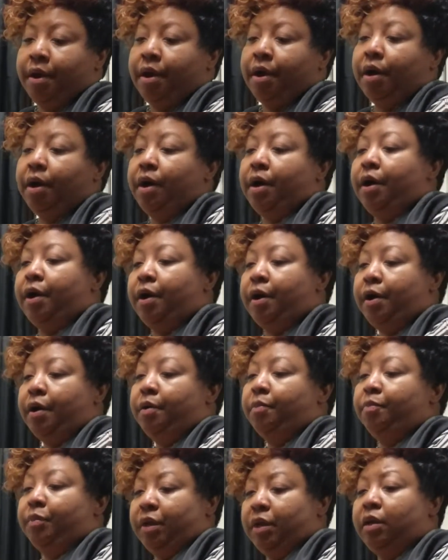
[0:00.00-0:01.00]

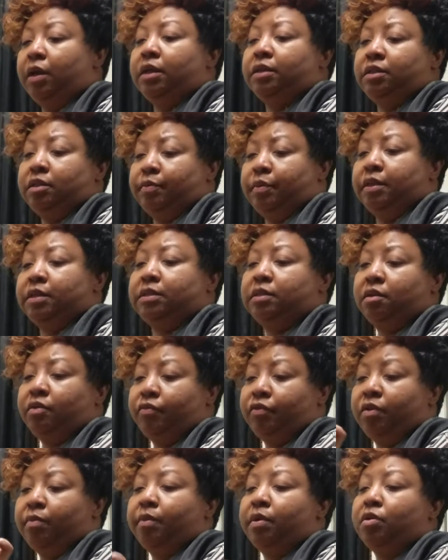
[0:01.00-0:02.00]
And I see myself
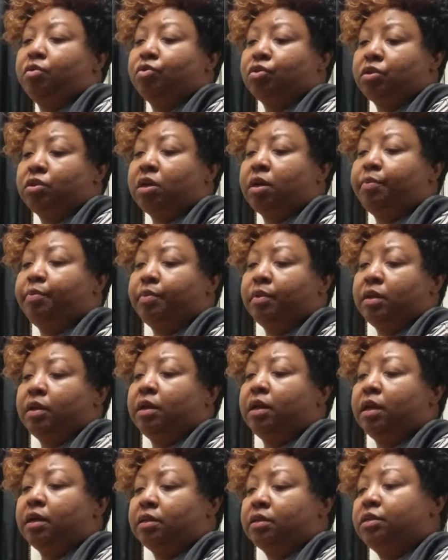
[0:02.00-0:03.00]
running my own shop in the
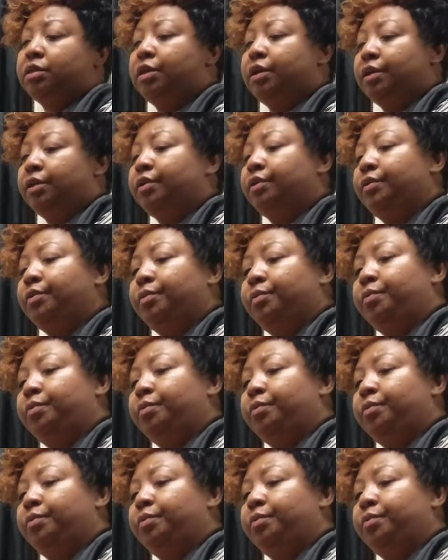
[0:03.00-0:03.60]
next year,